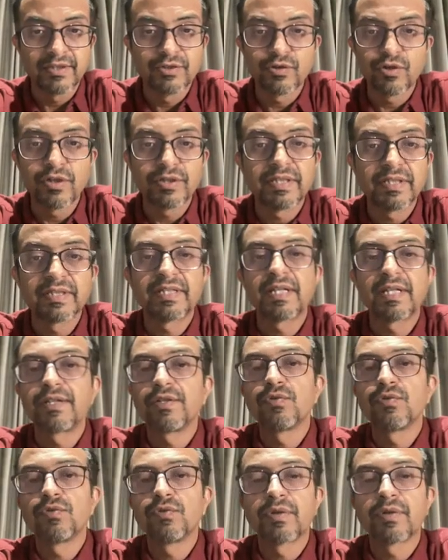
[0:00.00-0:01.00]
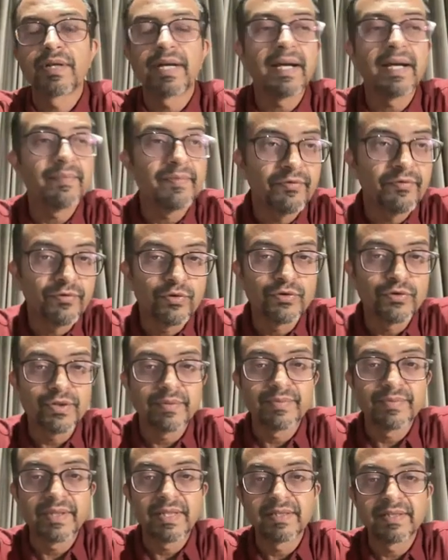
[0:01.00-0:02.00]
It's not just that you cram a few
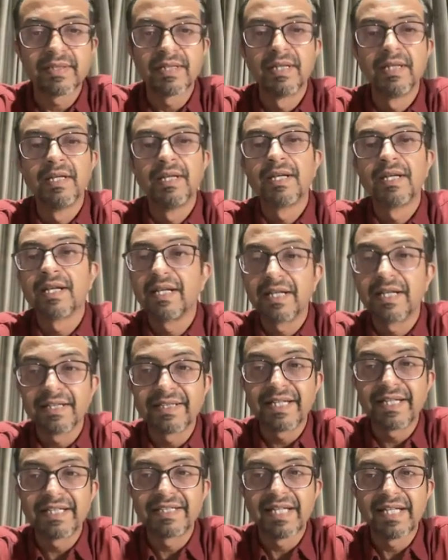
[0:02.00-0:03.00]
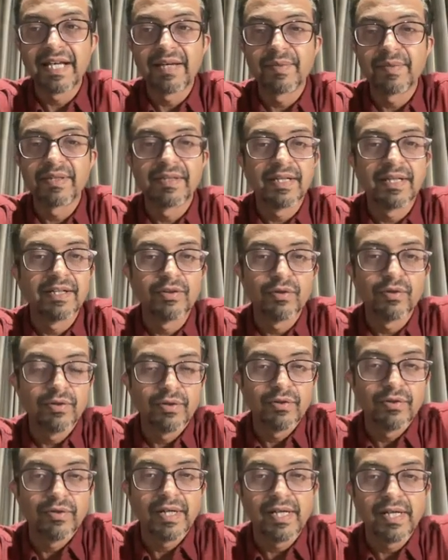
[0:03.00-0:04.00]
subjects, clear the exam, and then
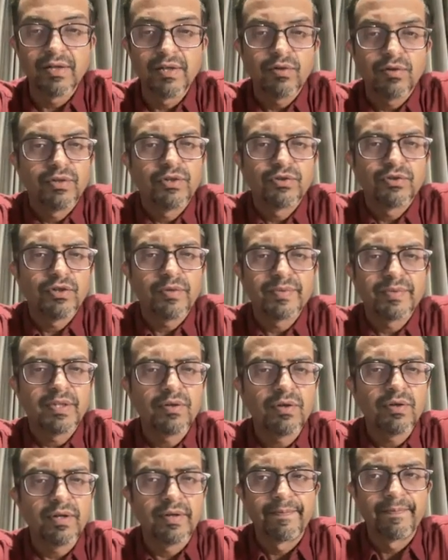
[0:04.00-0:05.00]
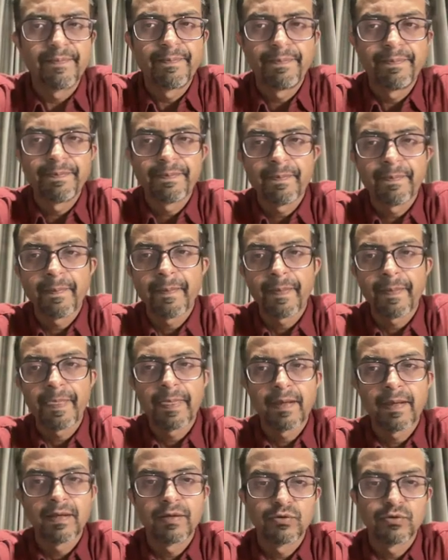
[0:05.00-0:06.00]
you're ready. No, your jobs are gone.
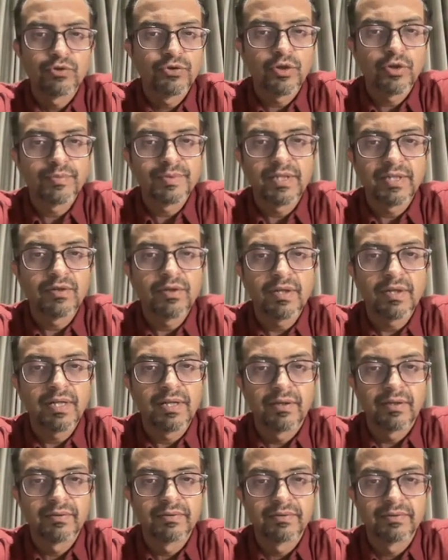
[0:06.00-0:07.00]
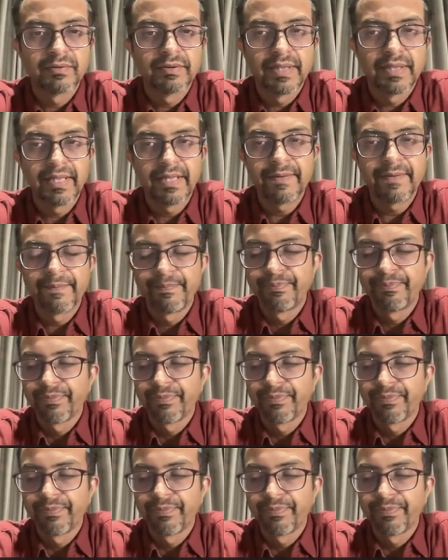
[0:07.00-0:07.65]
Those jobs are gone now, right?